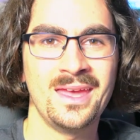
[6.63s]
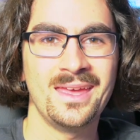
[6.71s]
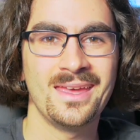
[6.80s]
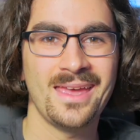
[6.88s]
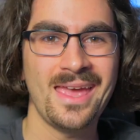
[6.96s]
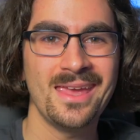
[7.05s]

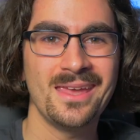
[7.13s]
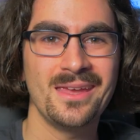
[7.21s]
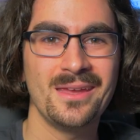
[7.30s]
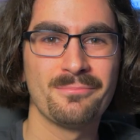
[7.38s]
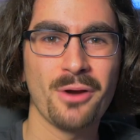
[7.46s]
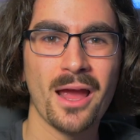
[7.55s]

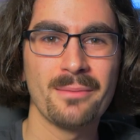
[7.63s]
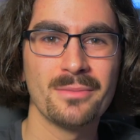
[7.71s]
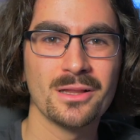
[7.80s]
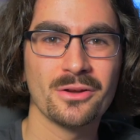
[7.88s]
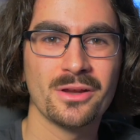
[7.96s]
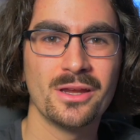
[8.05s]
Hey, Brian
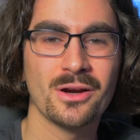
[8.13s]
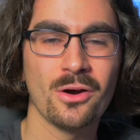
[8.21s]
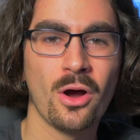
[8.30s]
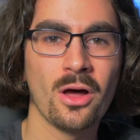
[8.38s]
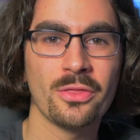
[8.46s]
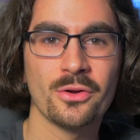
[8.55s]
Miller
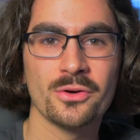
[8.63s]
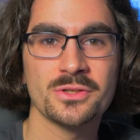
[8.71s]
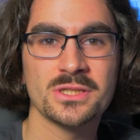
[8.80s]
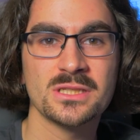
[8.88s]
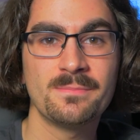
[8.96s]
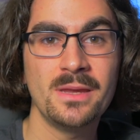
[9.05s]
here, author,
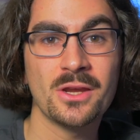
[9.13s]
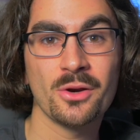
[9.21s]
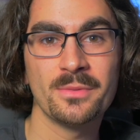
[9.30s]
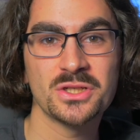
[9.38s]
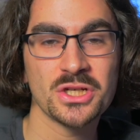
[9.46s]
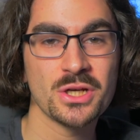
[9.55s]

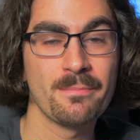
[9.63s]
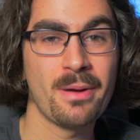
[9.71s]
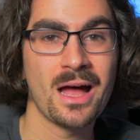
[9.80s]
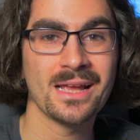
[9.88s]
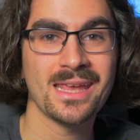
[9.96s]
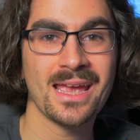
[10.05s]
speaker, magician,
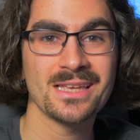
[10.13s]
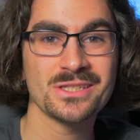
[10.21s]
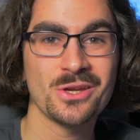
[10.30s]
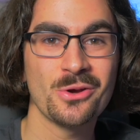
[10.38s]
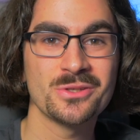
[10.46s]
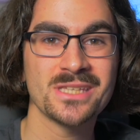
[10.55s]

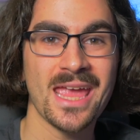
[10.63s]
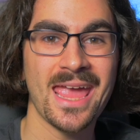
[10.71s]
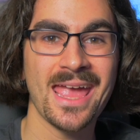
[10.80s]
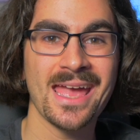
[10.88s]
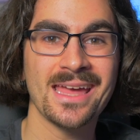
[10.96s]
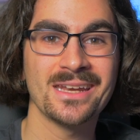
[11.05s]
podcast host,
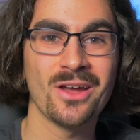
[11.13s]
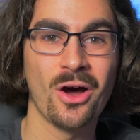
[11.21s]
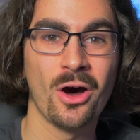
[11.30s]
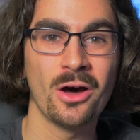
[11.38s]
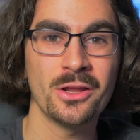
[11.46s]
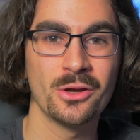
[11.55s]
and
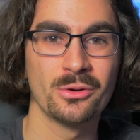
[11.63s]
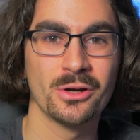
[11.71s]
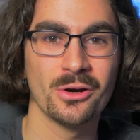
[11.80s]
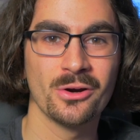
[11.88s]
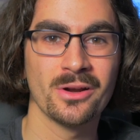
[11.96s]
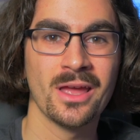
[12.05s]
audio
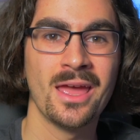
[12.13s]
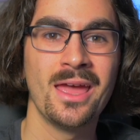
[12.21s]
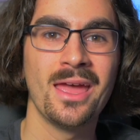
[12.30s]
nerd.